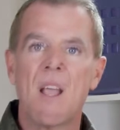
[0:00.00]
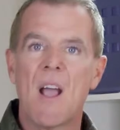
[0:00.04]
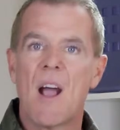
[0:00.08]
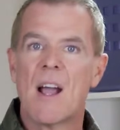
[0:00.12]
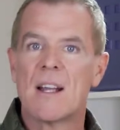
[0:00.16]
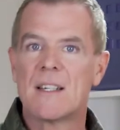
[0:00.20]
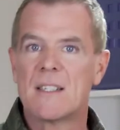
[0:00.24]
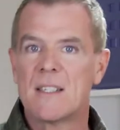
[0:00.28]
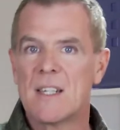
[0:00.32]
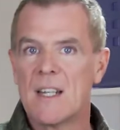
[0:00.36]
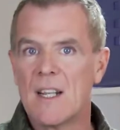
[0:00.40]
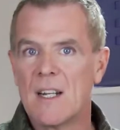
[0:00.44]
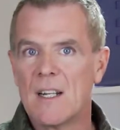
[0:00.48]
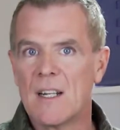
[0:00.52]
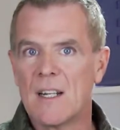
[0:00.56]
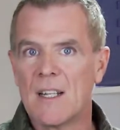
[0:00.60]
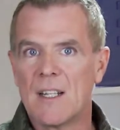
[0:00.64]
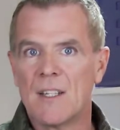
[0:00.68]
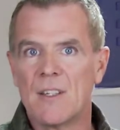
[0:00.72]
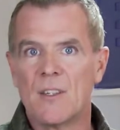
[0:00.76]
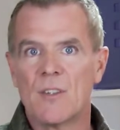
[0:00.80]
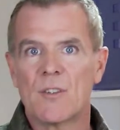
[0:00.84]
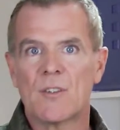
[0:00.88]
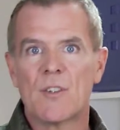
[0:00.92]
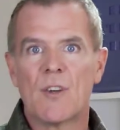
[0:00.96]

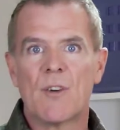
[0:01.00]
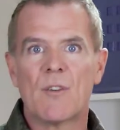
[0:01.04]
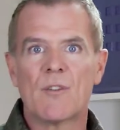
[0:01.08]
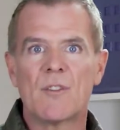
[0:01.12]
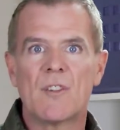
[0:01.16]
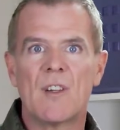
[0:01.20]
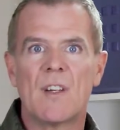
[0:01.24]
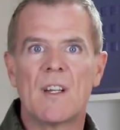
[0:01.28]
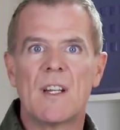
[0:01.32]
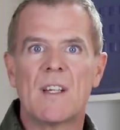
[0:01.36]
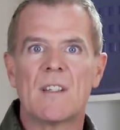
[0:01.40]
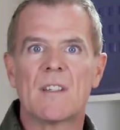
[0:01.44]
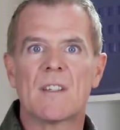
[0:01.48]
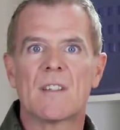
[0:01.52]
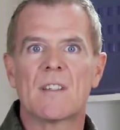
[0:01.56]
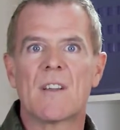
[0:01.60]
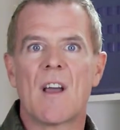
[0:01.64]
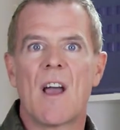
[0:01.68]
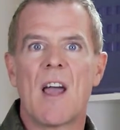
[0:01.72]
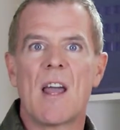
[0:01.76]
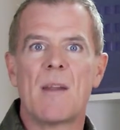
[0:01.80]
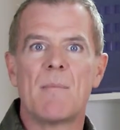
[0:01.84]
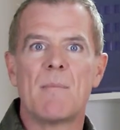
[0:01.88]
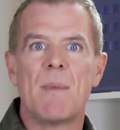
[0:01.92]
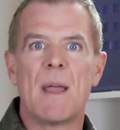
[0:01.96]
Ideally, your dog should eat a
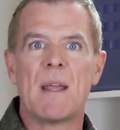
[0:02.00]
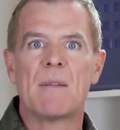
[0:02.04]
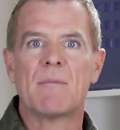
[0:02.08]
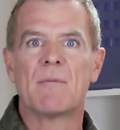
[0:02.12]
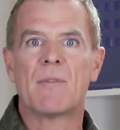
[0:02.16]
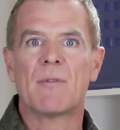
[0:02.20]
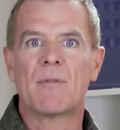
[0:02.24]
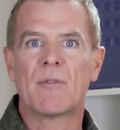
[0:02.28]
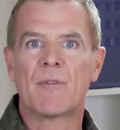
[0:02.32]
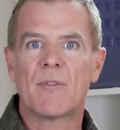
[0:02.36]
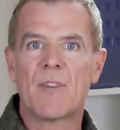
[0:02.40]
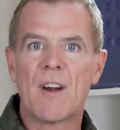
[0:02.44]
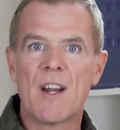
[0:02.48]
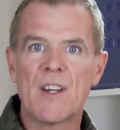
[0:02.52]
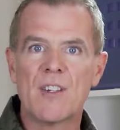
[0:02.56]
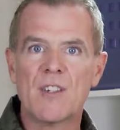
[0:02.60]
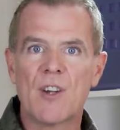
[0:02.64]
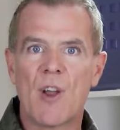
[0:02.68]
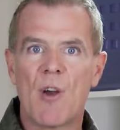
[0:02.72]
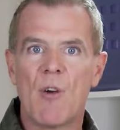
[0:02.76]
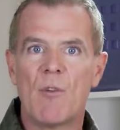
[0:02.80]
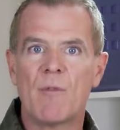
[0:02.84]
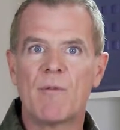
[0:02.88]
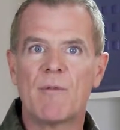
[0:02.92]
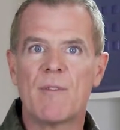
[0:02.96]
diet made from fresh
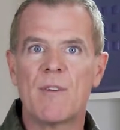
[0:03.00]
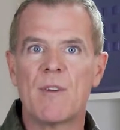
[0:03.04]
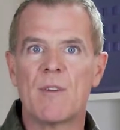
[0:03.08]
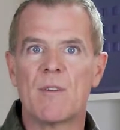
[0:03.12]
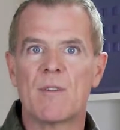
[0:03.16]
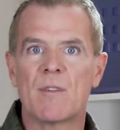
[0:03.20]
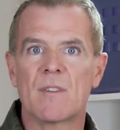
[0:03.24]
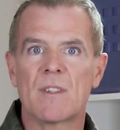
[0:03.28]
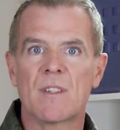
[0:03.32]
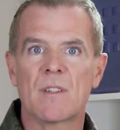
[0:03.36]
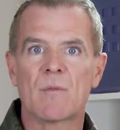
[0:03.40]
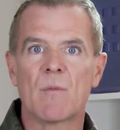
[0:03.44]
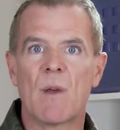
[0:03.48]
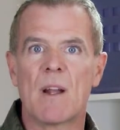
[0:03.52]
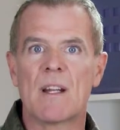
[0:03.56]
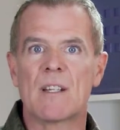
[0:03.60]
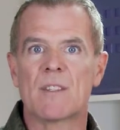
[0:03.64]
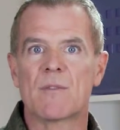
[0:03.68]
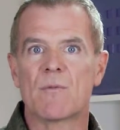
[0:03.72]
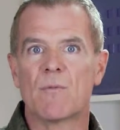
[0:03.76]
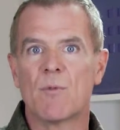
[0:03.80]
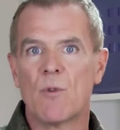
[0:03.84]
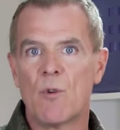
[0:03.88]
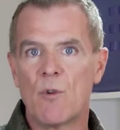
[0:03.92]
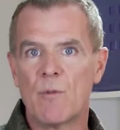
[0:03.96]
whole foods as well
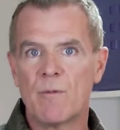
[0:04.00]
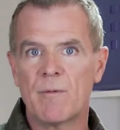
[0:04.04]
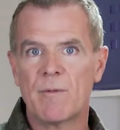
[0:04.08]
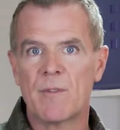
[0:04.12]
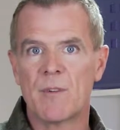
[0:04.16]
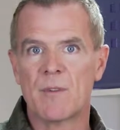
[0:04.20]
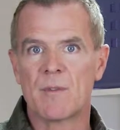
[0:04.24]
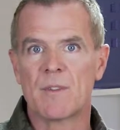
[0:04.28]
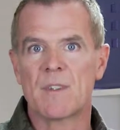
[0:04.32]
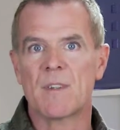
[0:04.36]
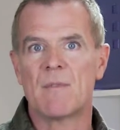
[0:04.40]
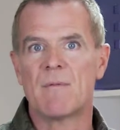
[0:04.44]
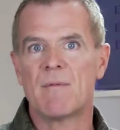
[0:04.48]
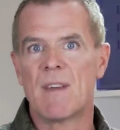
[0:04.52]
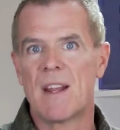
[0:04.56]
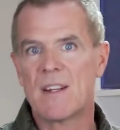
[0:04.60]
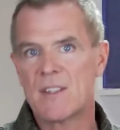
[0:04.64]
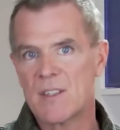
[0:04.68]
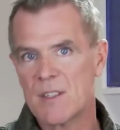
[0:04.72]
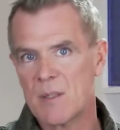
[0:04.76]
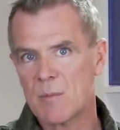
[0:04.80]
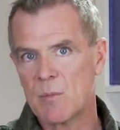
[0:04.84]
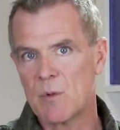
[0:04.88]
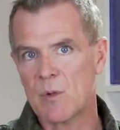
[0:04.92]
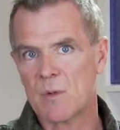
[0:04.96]
as raw fruits and
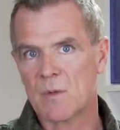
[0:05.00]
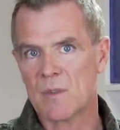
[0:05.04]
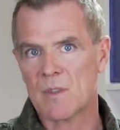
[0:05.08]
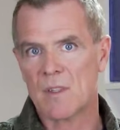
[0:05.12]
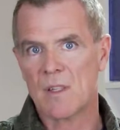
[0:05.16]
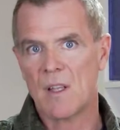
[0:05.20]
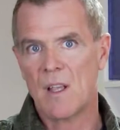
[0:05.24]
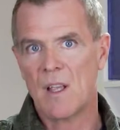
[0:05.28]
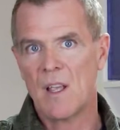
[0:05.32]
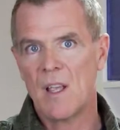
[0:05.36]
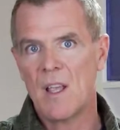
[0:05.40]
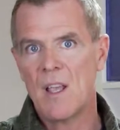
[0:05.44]
vegetables.